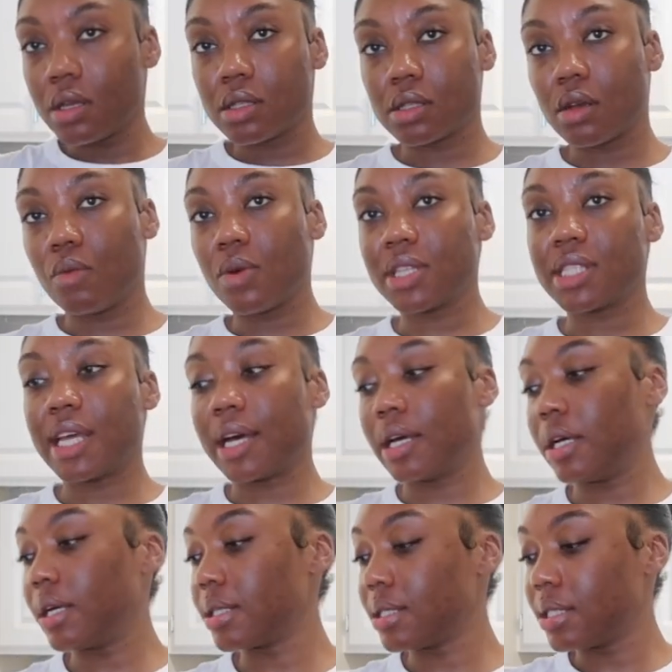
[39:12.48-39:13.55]
So once that
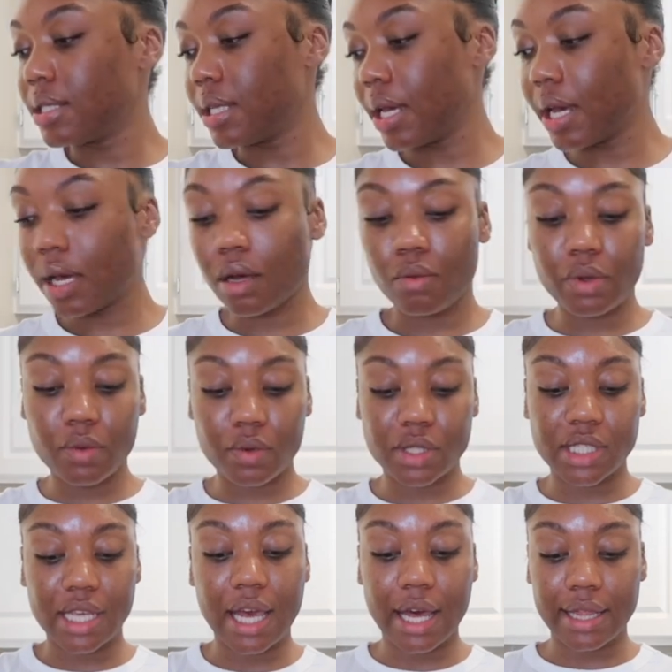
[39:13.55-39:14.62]
cooks down, we
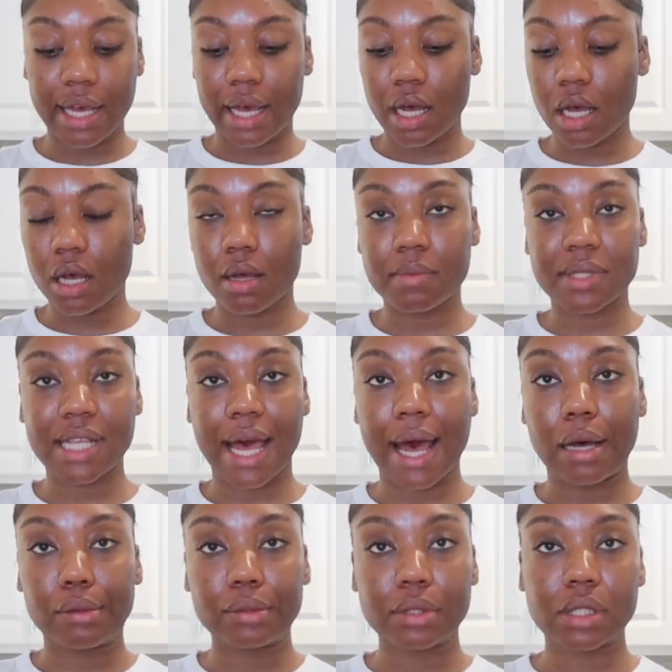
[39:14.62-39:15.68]
will see how that comes
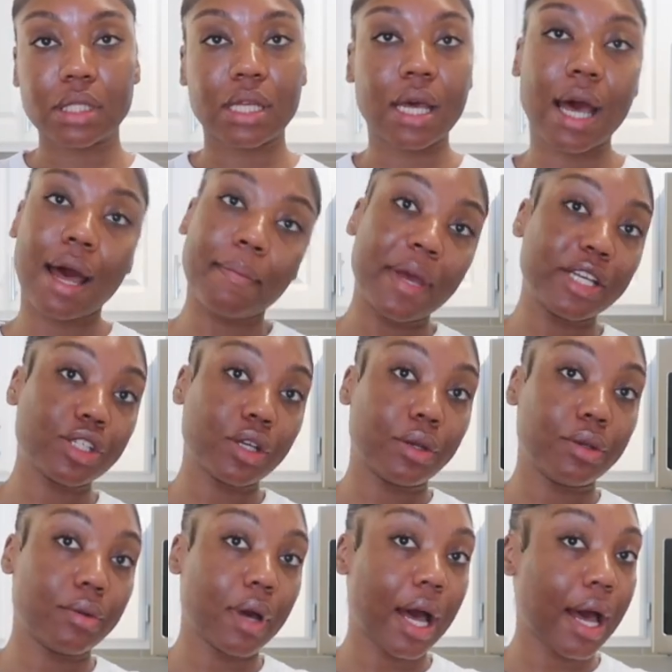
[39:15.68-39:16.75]
out. i may show
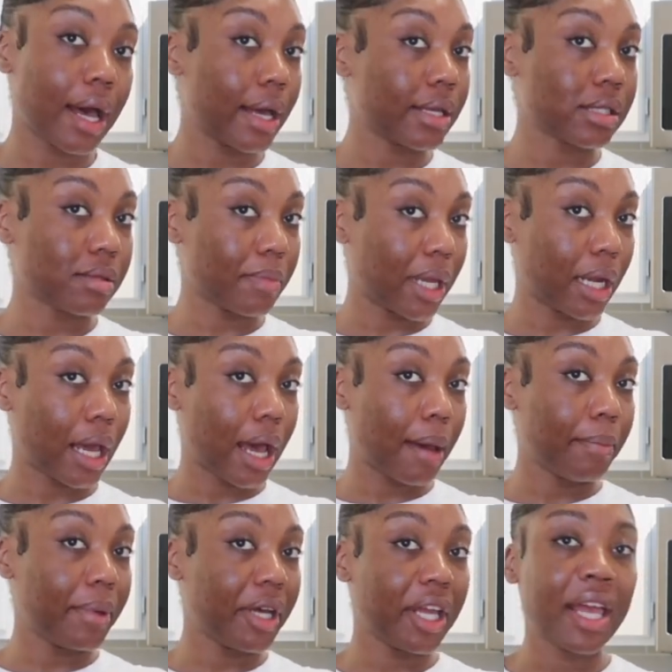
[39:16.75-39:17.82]
you guys, I may
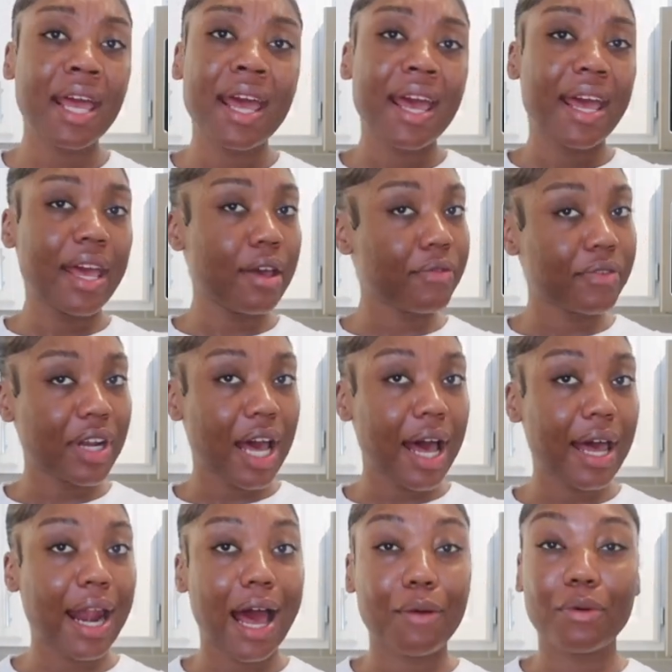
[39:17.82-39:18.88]
not, but if
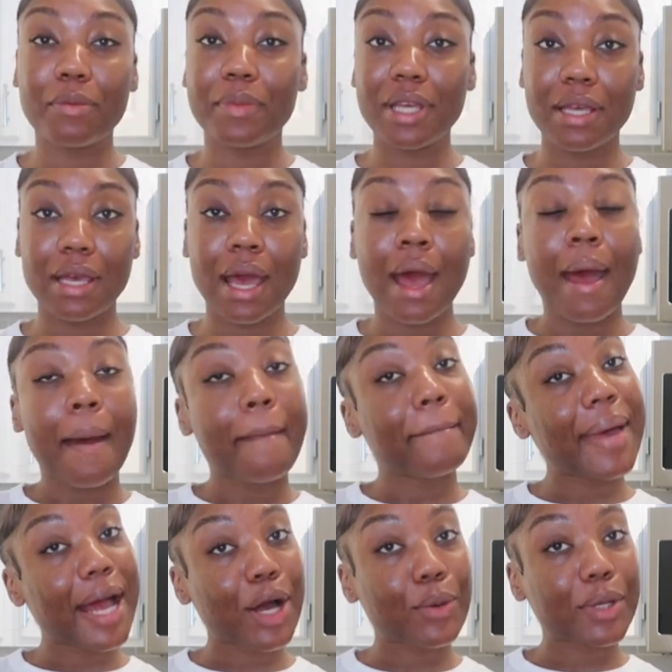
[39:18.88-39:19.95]
not, I will be
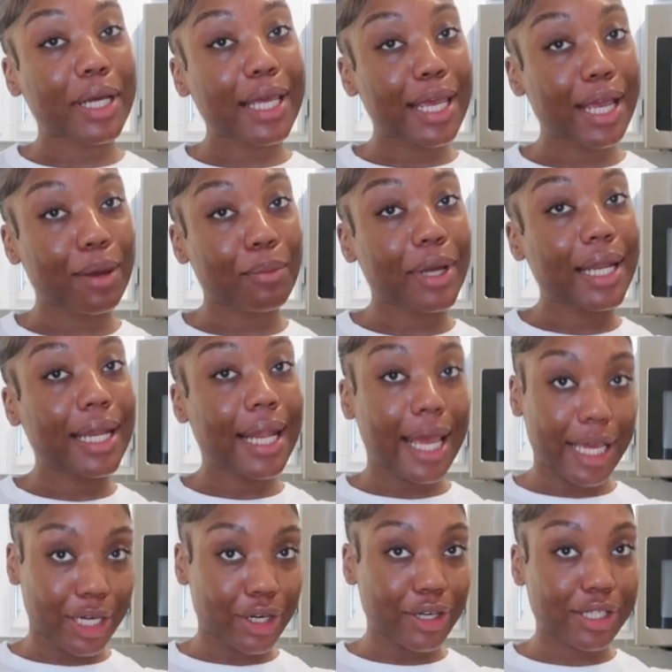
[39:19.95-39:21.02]
back on the camera
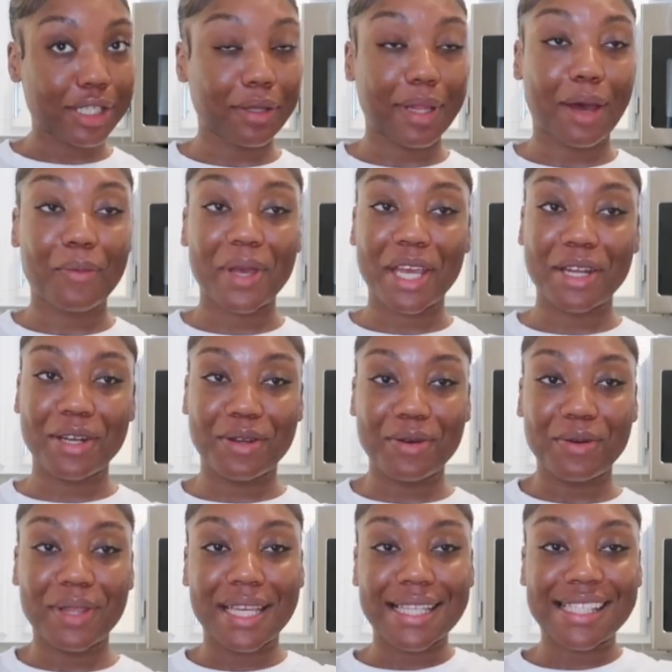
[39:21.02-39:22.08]
later so that we can
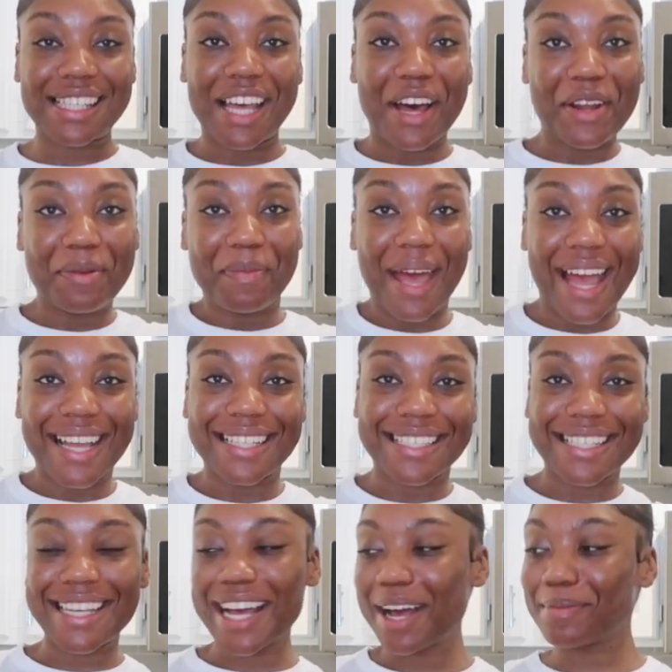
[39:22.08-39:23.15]
do this
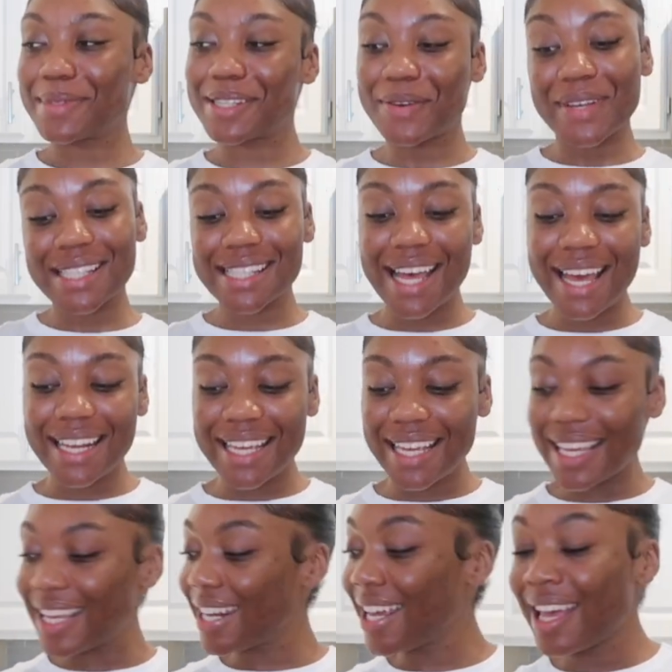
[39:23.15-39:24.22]
unpackaging. I'm so
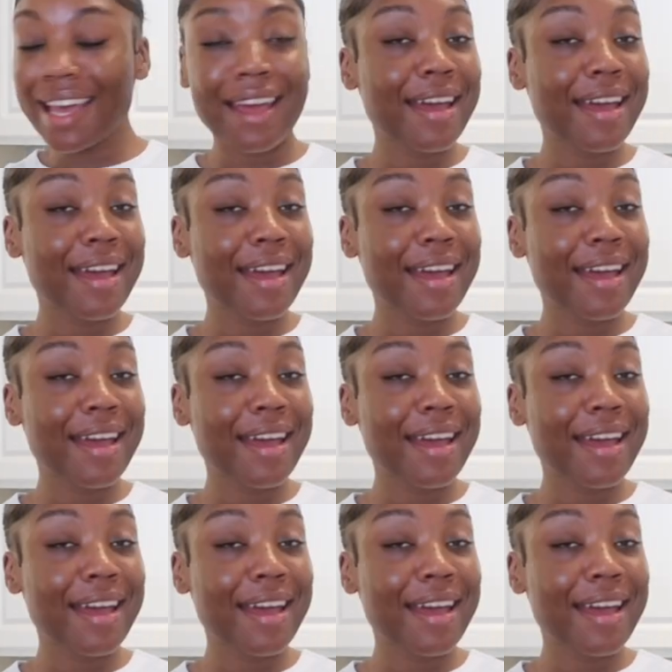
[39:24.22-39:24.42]
excited.